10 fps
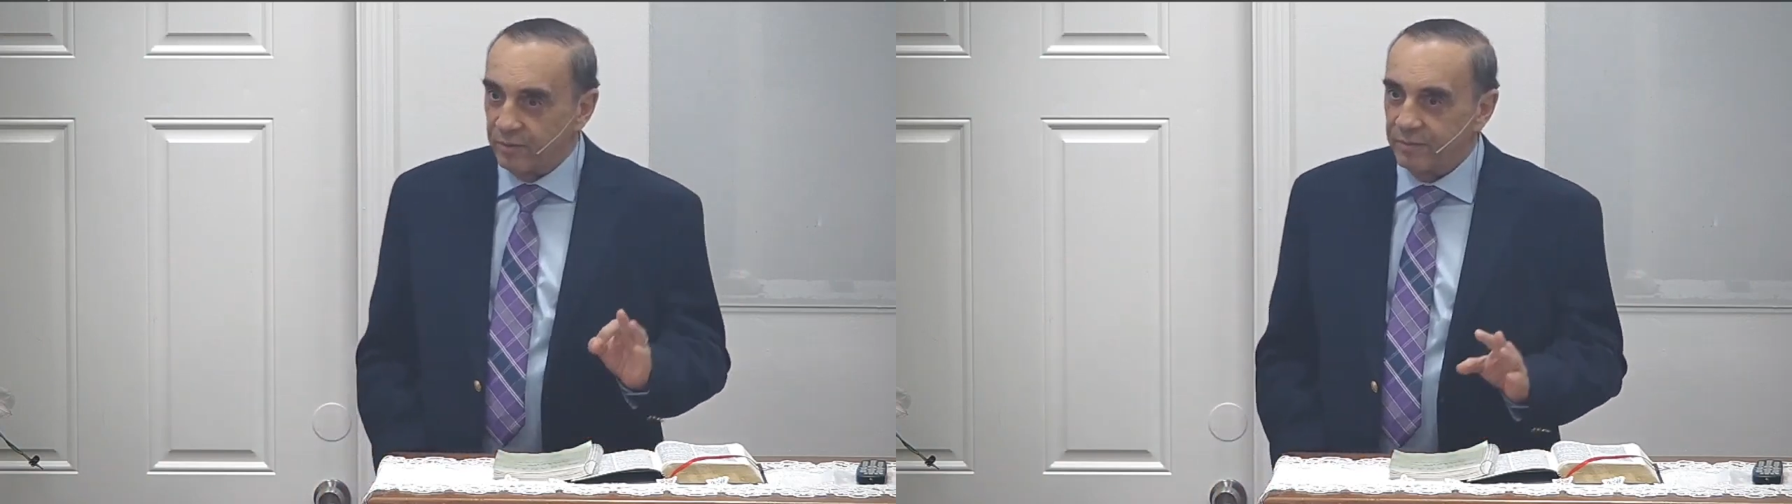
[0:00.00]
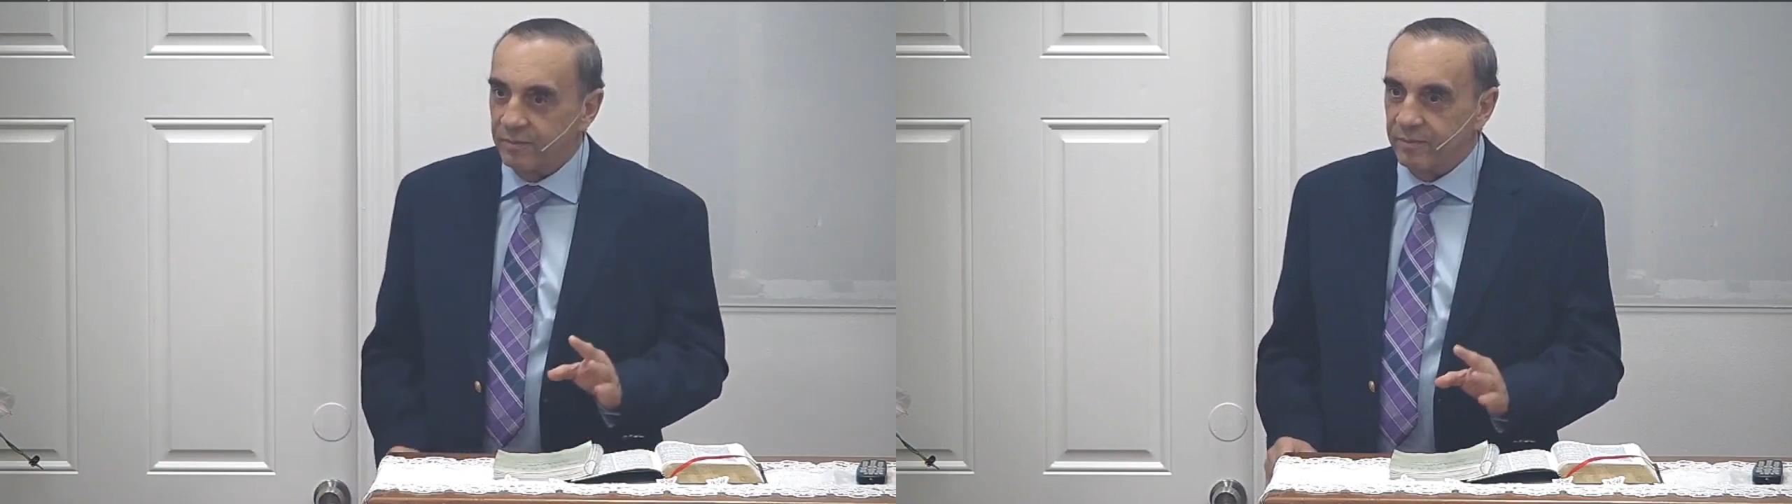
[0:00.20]

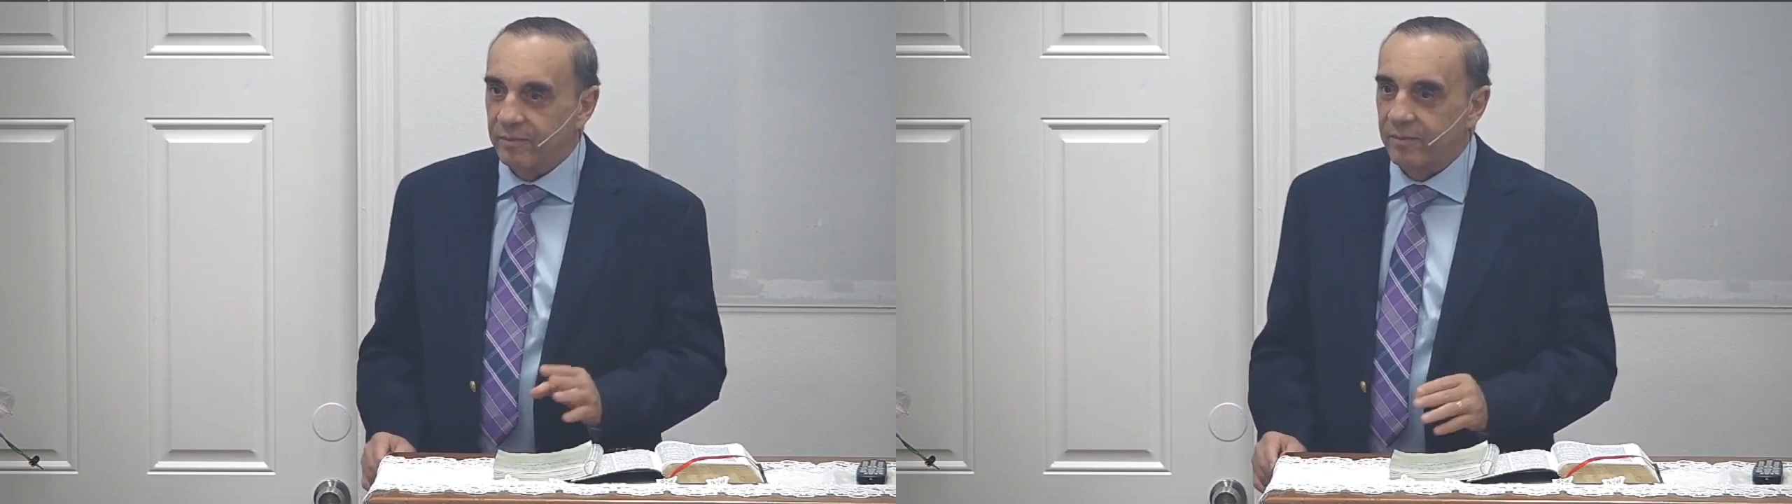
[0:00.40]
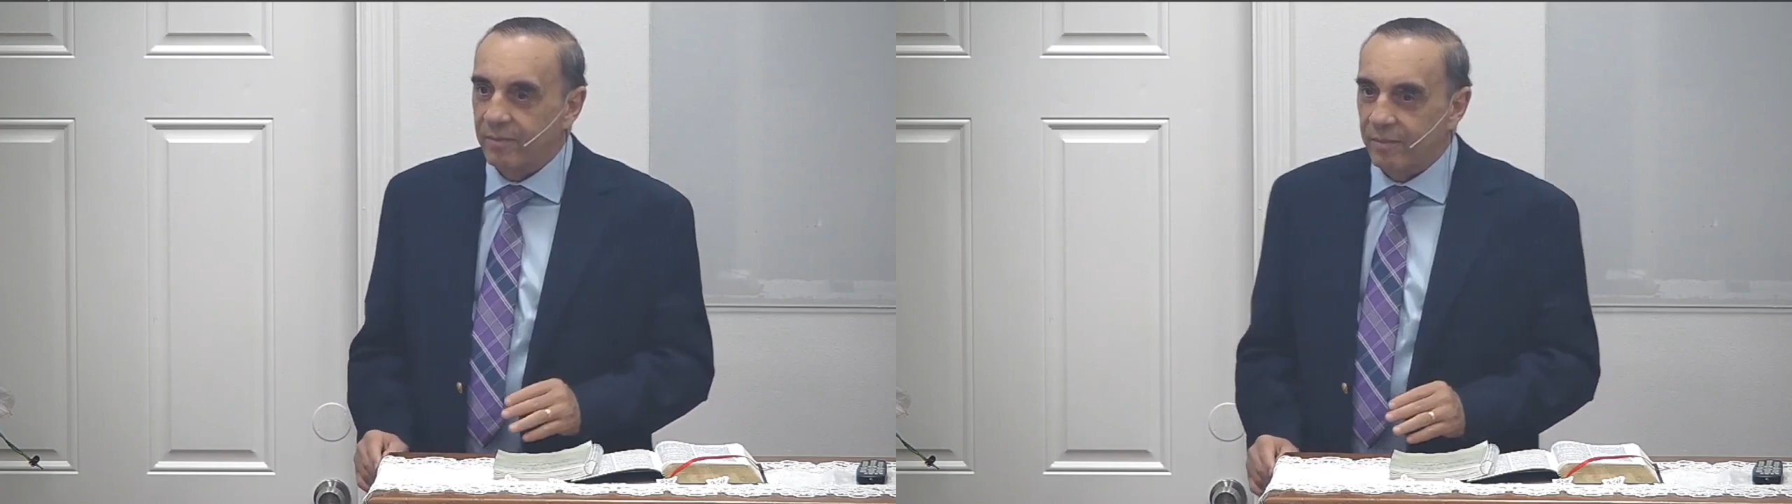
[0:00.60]

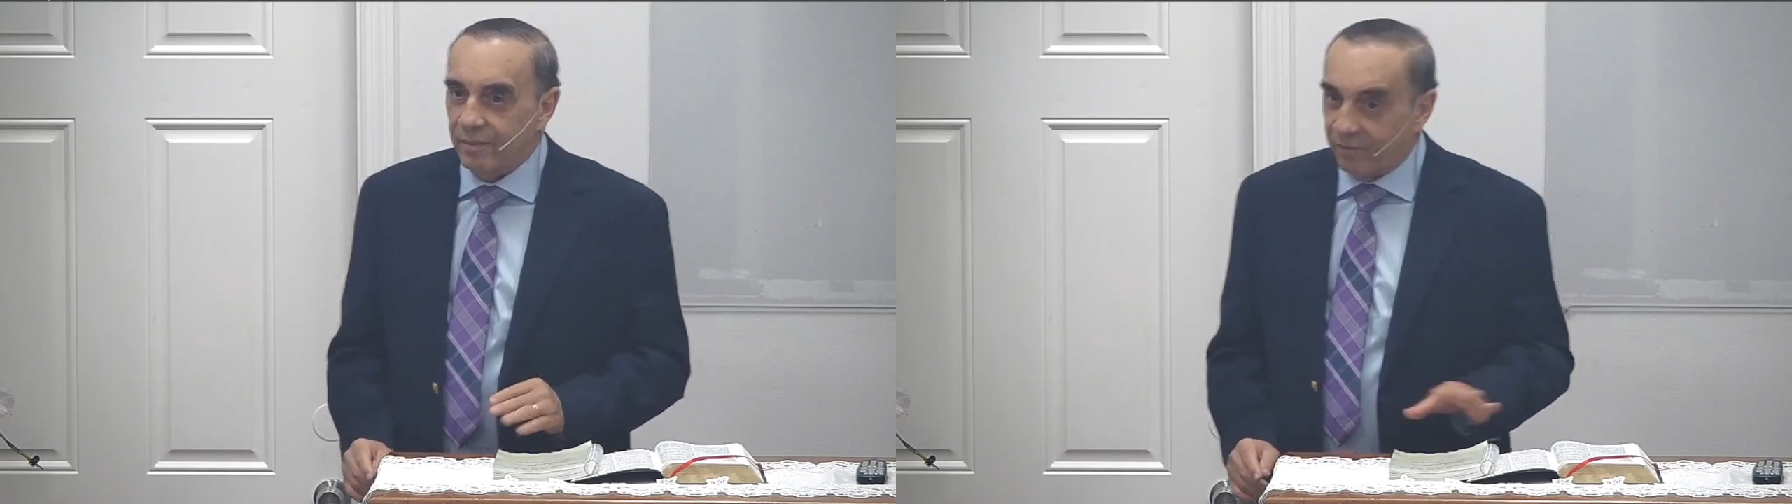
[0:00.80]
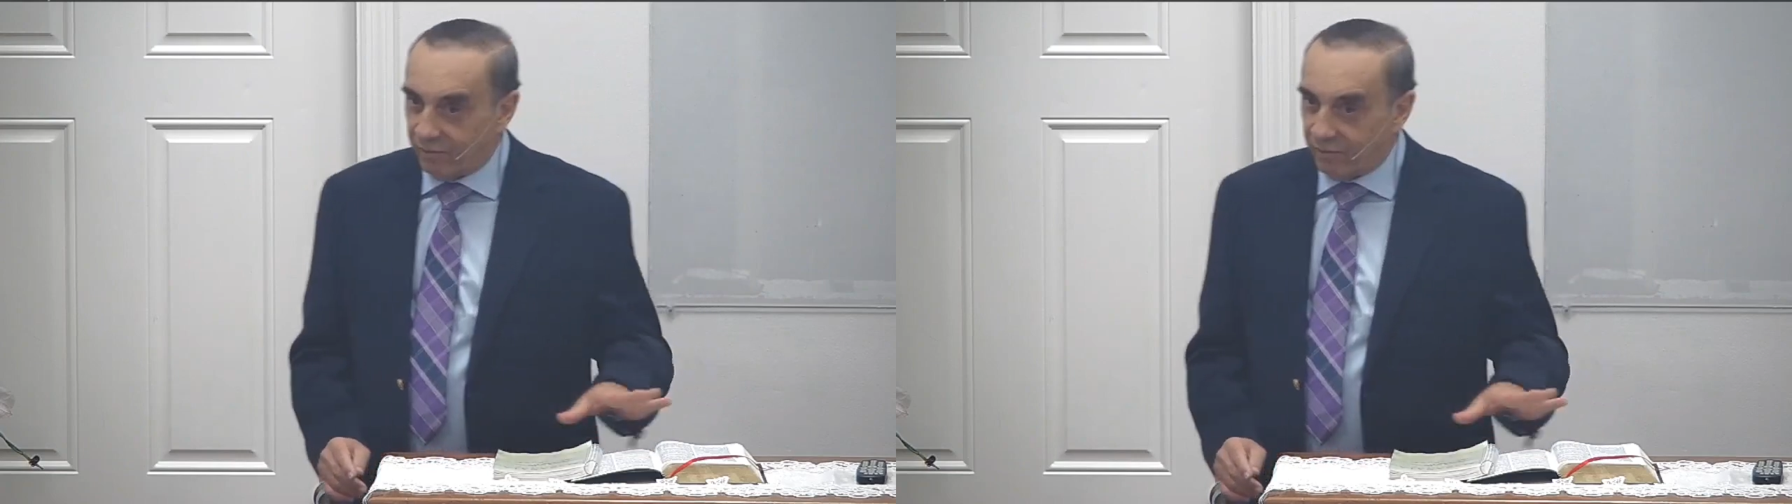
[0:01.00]
4:12.